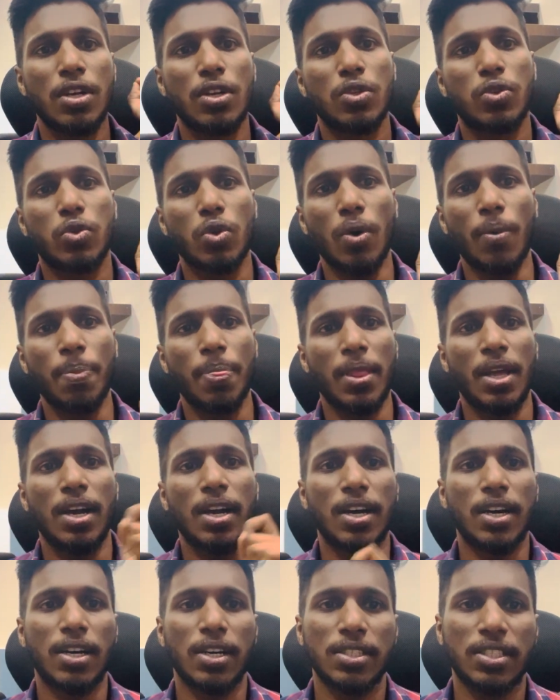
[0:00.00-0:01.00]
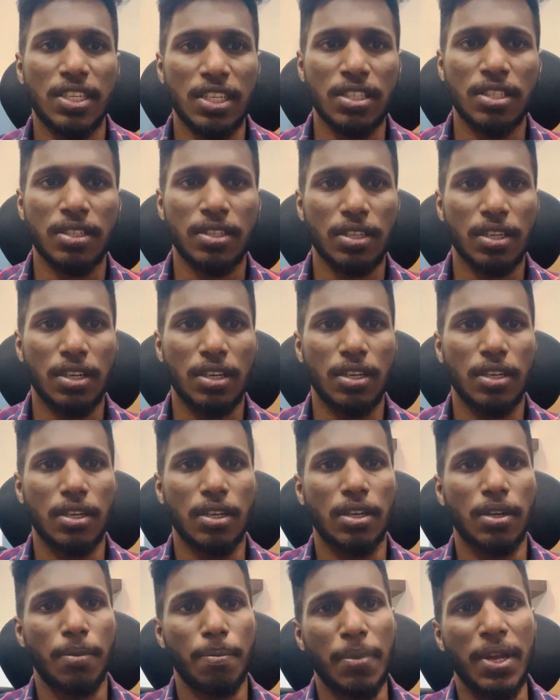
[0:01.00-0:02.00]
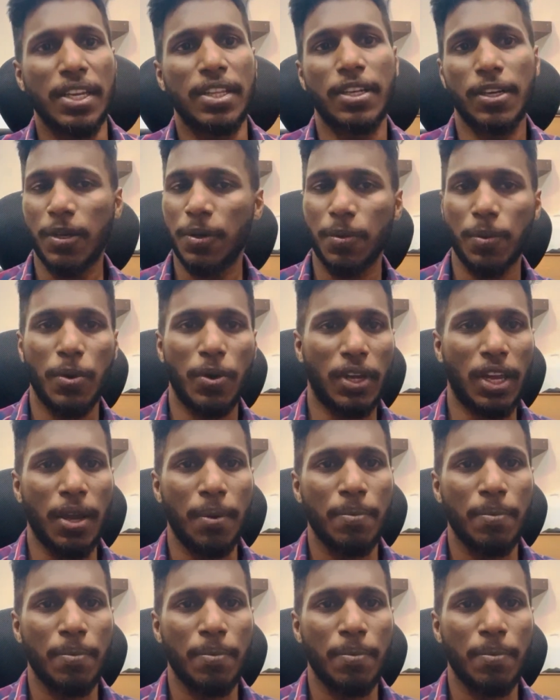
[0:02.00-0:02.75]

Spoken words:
So just meet there. Okay,